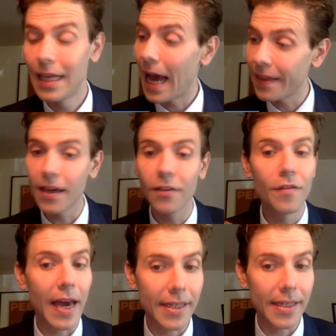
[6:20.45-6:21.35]
I think of the
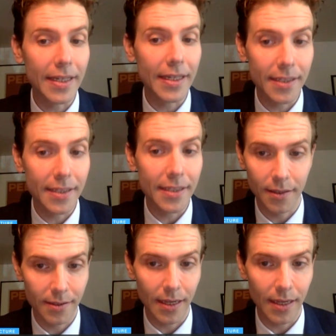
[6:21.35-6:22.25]
vaccines in the
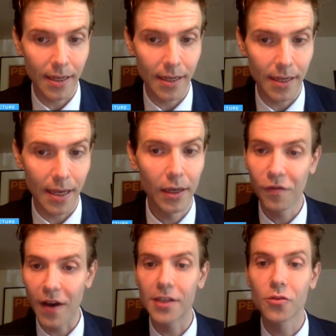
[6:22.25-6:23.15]
same way,
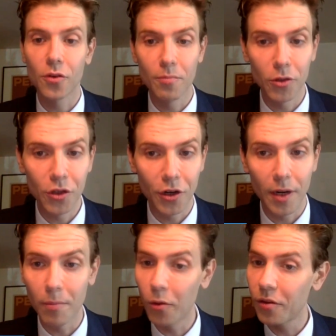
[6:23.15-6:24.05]
with Pfizer
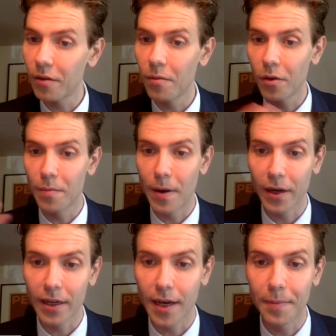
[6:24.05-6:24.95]
and Moderna,
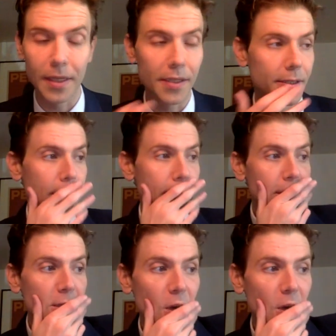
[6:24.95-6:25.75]
both American companies.